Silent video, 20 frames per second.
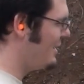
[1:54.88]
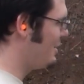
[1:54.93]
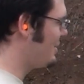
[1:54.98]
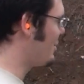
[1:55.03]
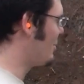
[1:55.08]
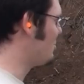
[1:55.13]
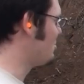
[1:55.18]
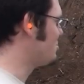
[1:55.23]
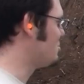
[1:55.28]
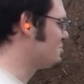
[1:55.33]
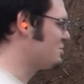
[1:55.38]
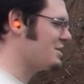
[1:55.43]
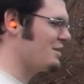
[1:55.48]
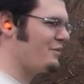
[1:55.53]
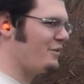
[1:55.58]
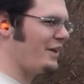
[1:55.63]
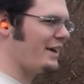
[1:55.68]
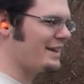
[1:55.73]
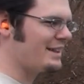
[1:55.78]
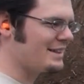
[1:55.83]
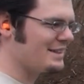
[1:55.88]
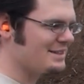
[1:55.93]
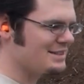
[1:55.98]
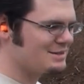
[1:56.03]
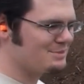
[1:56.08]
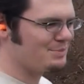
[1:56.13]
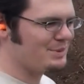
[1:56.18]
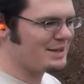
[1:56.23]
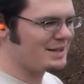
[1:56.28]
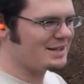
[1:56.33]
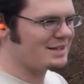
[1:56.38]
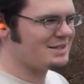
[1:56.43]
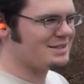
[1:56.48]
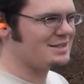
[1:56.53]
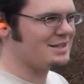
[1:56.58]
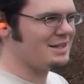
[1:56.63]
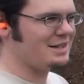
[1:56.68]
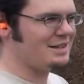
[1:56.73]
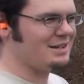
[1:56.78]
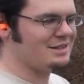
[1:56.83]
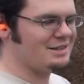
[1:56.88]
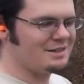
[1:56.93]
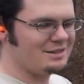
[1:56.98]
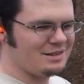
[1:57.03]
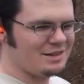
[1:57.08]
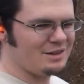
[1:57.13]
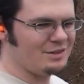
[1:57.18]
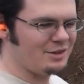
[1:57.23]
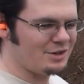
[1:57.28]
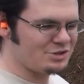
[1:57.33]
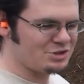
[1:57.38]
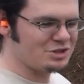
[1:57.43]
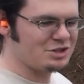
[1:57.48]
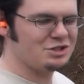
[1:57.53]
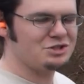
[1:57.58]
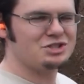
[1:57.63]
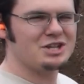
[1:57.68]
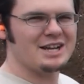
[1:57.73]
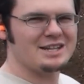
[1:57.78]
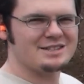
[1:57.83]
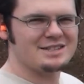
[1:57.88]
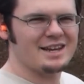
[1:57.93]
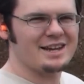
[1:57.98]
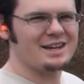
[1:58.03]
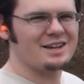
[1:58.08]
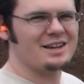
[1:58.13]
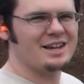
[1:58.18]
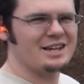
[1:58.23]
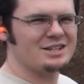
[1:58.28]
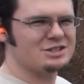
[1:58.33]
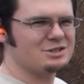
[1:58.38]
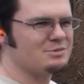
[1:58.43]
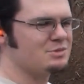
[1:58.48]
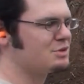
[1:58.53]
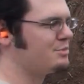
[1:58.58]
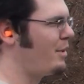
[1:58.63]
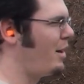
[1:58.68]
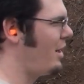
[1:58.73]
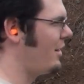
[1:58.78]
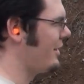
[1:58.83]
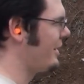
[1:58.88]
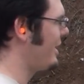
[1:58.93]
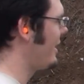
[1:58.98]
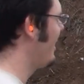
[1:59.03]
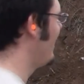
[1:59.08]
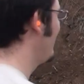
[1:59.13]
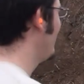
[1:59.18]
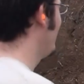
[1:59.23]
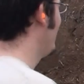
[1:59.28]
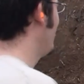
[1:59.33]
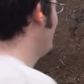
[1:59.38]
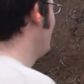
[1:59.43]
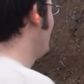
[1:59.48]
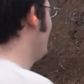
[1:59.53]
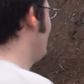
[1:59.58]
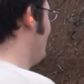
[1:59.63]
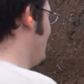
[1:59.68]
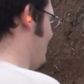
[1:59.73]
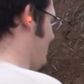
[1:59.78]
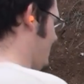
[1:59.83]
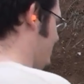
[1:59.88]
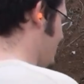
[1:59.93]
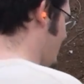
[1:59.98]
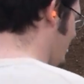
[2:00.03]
Don't do stuff like this because there's a good chance I could catch some spalling. So